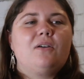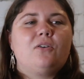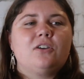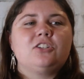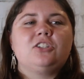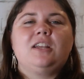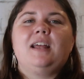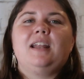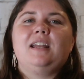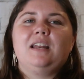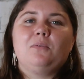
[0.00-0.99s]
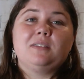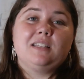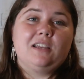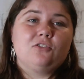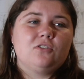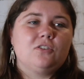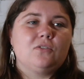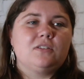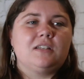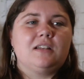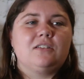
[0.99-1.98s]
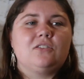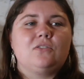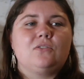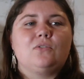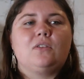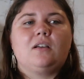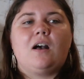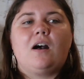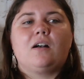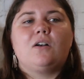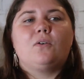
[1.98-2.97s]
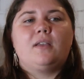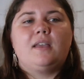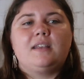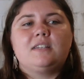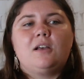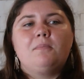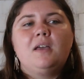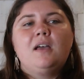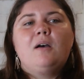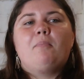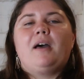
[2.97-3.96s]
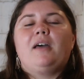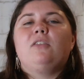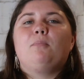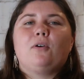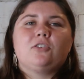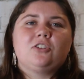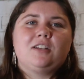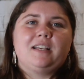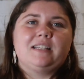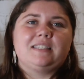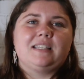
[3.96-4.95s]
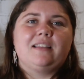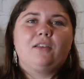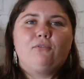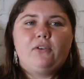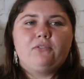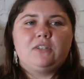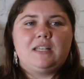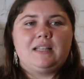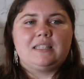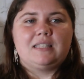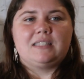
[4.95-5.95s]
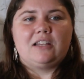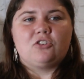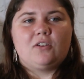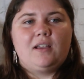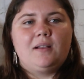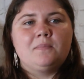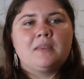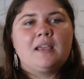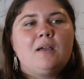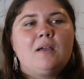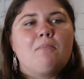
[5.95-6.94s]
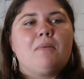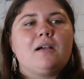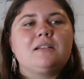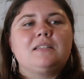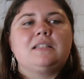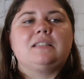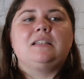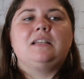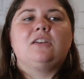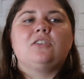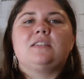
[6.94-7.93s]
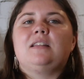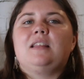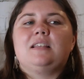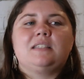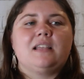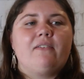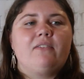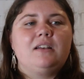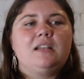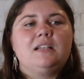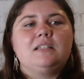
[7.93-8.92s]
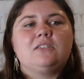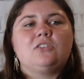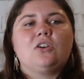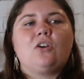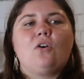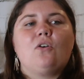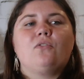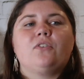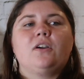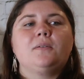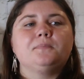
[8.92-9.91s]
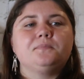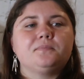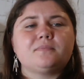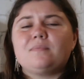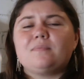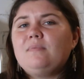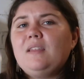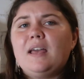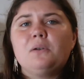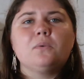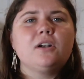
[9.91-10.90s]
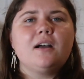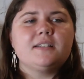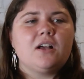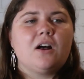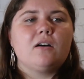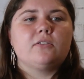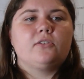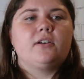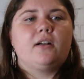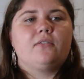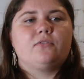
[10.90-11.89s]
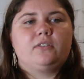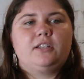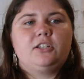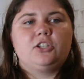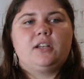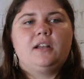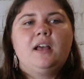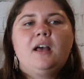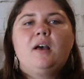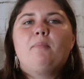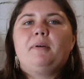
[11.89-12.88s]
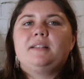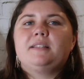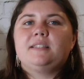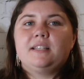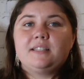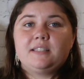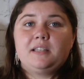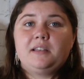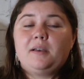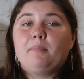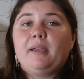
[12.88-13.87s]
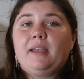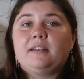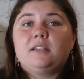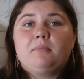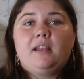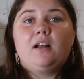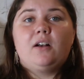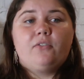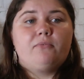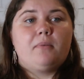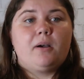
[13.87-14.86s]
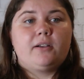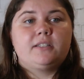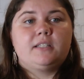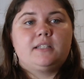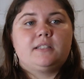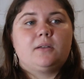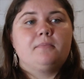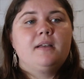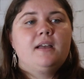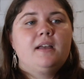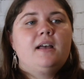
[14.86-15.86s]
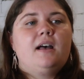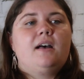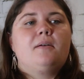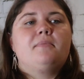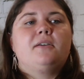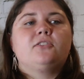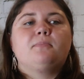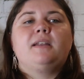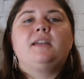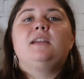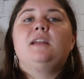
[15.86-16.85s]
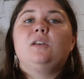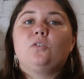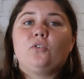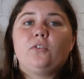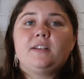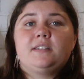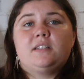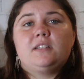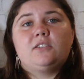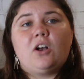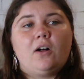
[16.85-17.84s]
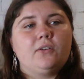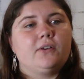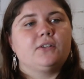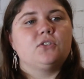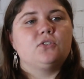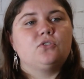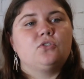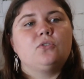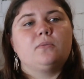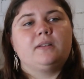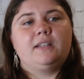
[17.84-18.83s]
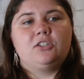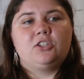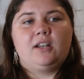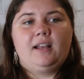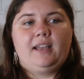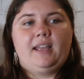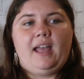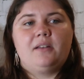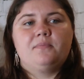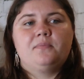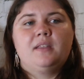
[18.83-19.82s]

Christianity was introduced into the Congo kingdom by the Portuguese in the 15th century. Marxist leaders in the 70s took over and were not tolerant of religion. But since the abandonment of Marxism, um, there's been an increased tolerance to religion again.